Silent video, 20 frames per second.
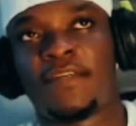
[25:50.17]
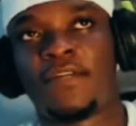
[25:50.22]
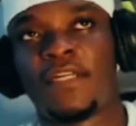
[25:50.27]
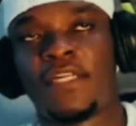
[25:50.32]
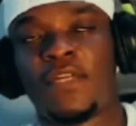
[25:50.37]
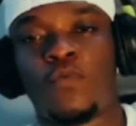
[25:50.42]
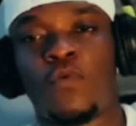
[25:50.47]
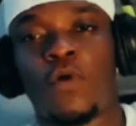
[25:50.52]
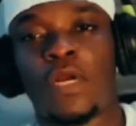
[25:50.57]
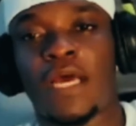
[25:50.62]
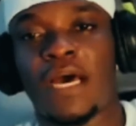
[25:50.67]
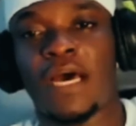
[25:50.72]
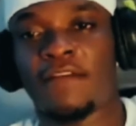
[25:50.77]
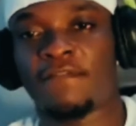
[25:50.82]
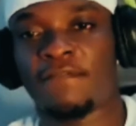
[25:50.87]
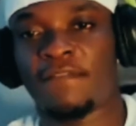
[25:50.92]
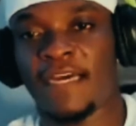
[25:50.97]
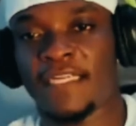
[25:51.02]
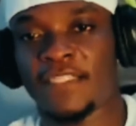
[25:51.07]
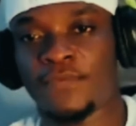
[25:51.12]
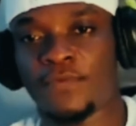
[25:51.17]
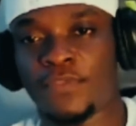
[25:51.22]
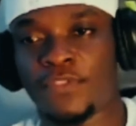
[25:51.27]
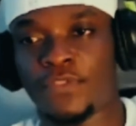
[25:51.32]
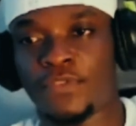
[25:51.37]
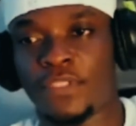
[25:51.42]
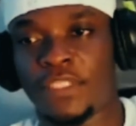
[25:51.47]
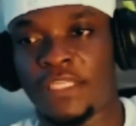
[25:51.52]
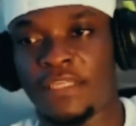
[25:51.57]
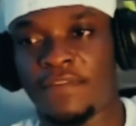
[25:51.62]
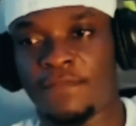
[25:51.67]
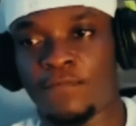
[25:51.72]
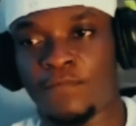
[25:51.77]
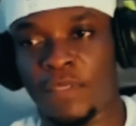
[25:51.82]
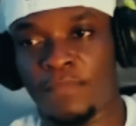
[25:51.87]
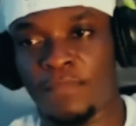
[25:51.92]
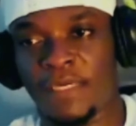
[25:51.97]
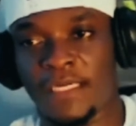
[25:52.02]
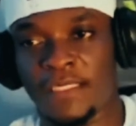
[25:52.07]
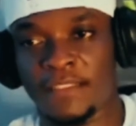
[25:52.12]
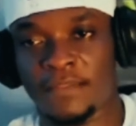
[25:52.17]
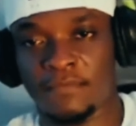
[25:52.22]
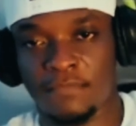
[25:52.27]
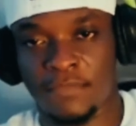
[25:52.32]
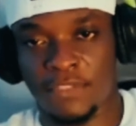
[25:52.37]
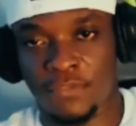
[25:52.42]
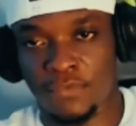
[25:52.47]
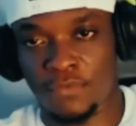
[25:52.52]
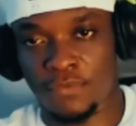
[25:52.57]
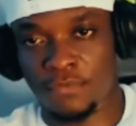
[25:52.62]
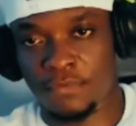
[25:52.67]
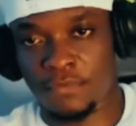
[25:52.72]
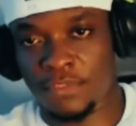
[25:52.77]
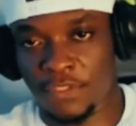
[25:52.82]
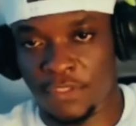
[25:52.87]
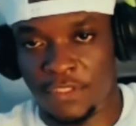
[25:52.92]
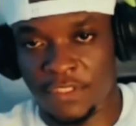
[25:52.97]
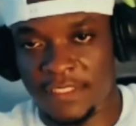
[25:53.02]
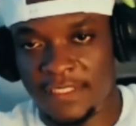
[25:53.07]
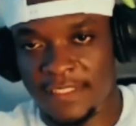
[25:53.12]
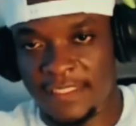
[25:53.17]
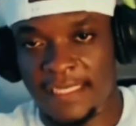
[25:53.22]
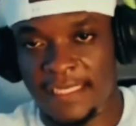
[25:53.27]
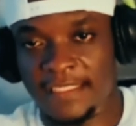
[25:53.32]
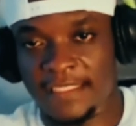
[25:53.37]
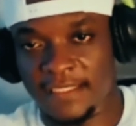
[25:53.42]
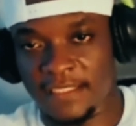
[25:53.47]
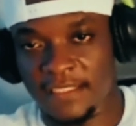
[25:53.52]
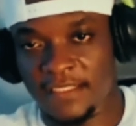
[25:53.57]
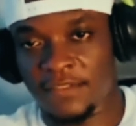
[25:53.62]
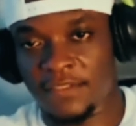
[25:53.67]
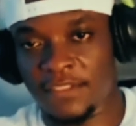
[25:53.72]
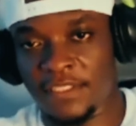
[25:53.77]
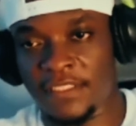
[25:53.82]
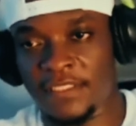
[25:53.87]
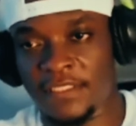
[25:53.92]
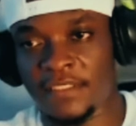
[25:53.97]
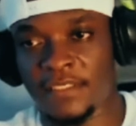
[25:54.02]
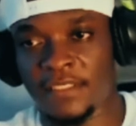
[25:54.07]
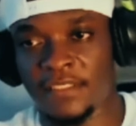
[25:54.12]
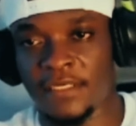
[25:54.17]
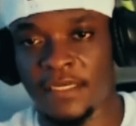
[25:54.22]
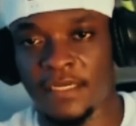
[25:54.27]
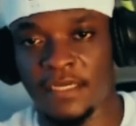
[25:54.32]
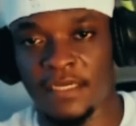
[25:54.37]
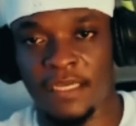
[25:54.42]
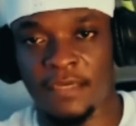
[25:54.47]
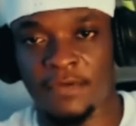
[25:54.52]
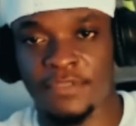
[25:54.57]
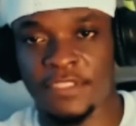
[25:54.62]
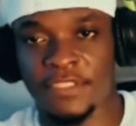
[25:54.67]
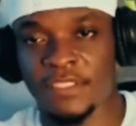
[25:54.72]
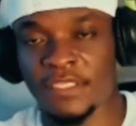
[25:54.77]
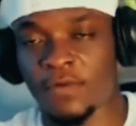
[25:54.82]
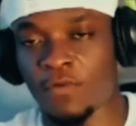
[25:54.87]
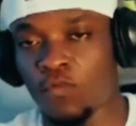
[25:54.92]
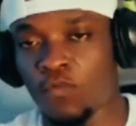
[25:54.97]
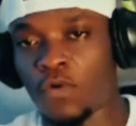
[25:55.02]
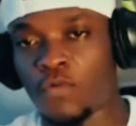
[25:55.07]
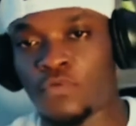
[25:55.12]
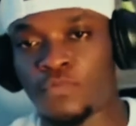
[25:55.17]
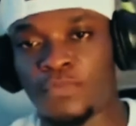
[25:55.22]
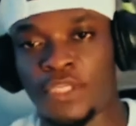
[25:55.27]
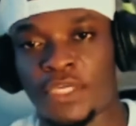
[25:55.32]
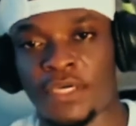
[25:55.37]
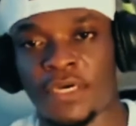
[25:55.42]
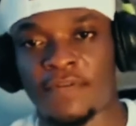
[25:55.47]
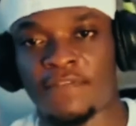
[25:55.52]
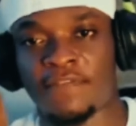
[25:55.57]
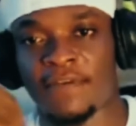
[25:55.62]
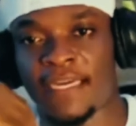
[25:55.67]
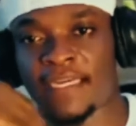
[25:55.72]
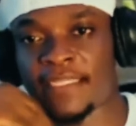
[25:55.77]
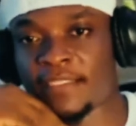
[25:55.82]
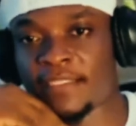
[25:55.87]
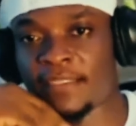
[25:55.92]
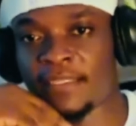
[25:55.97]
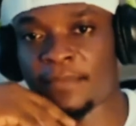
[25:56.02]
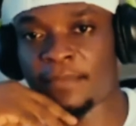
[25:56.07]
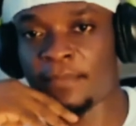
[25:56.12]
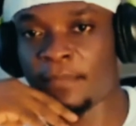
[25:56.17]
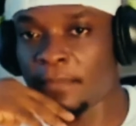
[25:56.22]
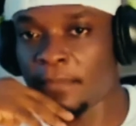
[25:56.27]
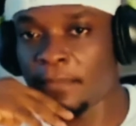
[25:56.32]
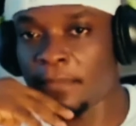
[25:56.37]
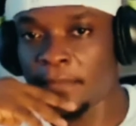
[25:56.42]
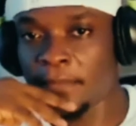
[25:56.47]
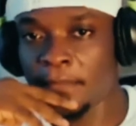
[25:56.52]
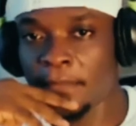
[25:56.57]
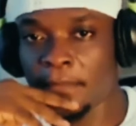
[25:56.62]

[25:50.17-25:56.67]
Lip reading: generally, what advice would you give women, you know, just getting into this ecosystem? What would be your advice to them?